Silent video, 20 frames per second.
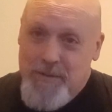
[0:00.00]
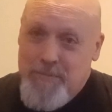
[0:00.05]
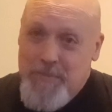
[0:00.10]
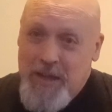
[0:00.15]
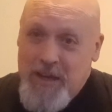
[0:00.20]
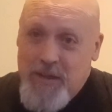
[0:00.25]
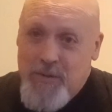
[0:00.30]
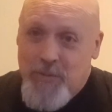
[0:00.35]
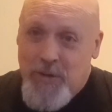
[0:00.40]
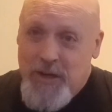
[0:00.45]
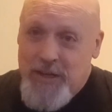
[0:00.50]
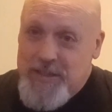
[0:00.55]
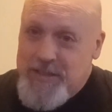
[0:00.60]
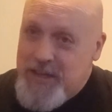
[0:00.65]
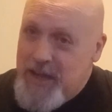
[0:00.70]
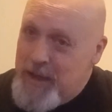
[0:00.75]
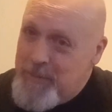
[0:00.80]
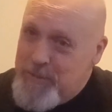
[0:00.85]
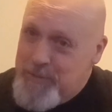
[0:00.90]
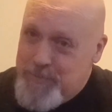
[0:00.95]
in many ways,
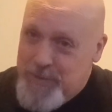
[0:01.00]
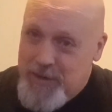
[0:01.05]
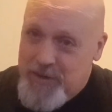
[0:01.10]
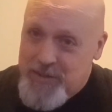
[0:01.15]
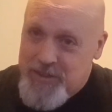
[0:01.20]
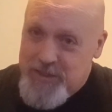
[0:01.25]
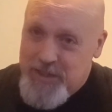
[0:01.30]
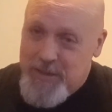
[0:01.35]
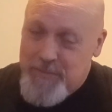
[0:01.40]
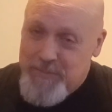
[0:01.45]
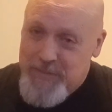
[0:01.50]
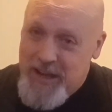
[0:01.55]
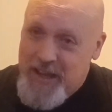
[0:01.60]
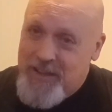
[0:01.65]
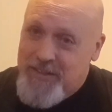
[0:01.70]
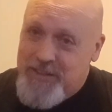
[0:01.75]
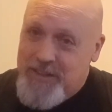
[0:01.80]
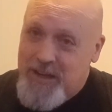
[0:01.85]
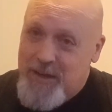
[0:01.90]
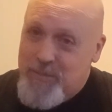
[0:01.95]
I'm in better shape
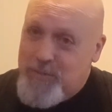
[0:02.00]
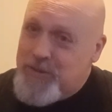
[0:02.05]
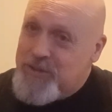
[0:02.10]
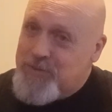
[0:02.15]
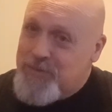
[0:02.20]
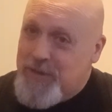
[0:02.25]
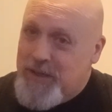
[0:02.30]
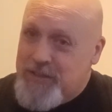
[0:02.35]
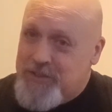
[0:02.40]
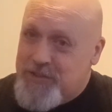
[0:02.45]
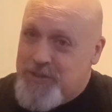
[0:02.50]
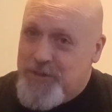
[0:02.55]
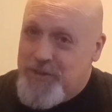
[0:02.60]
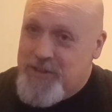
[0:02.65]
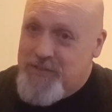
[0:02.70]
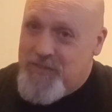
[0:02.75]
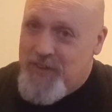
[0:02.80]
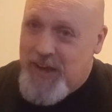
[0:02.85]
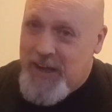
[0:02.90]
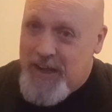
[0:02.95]
now than I was when I was
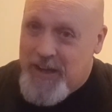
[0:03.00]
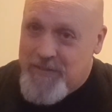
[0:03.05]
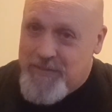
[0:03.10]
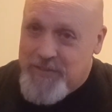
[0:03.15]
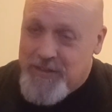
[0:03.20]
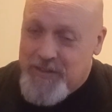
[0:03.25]
35,